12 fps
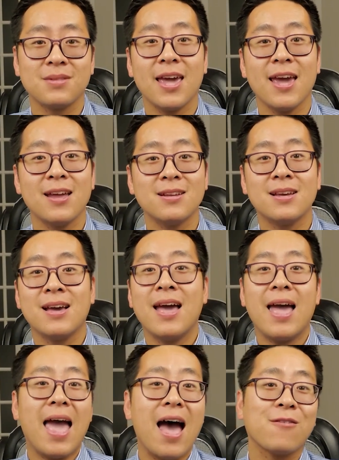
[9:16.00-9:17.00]
And
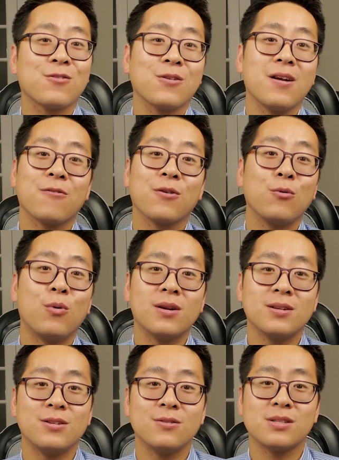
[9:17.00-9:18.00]
after every 1 to
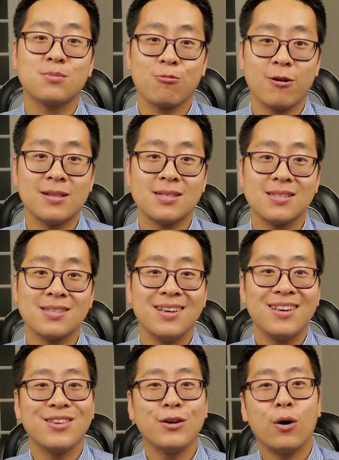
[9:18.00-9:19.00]
2 sprints,
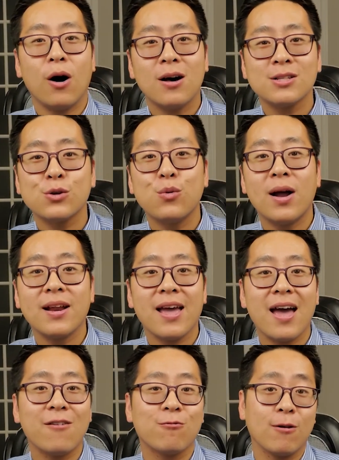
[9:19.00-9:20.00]
you'll also want to
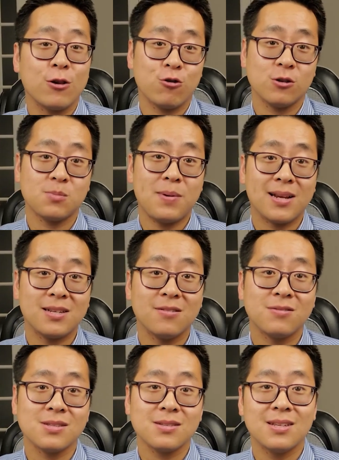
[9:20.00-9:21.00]
have
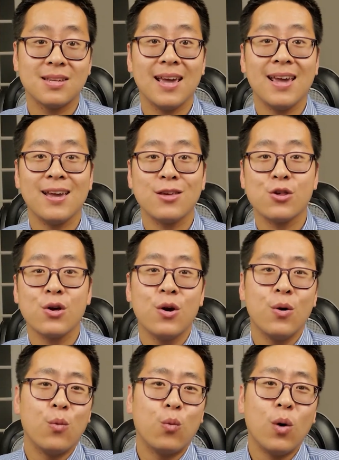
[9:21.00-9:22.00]
retrospectives to gauge
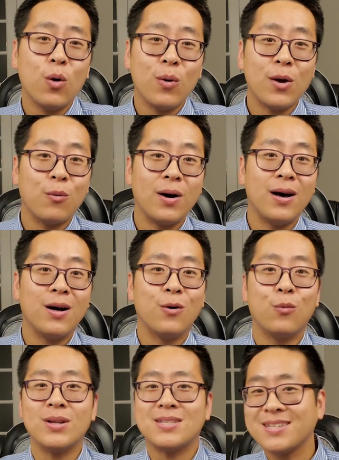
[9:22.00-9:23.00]
what went well,
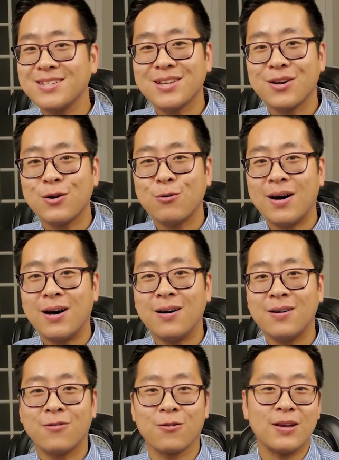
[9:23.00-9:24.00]
what didn't go
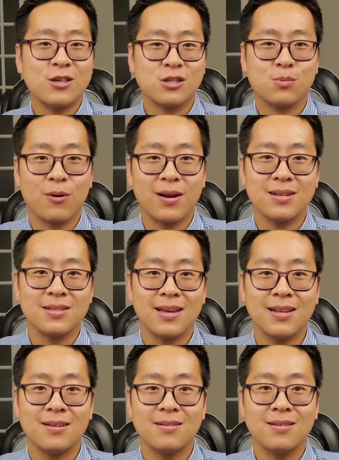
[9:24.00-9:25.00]
well for each sprint,
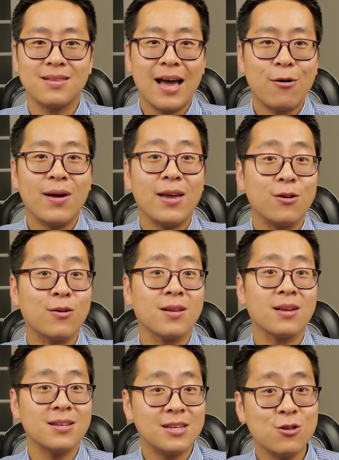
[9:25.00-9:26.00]
and that way you can
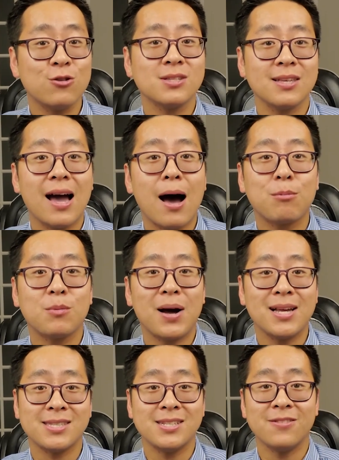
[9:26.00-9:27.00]
continuously
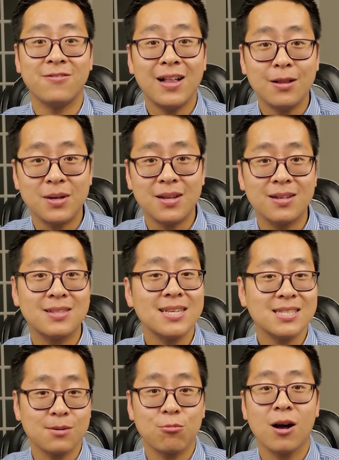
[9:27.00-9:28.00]
optimize the development and
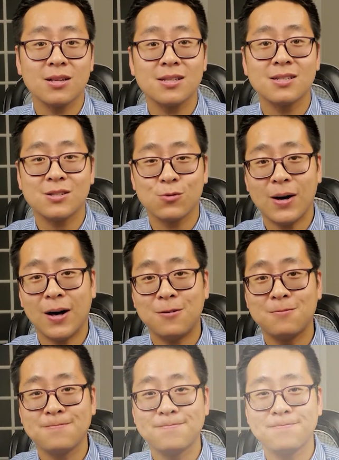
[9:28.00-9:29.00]
testing process as well.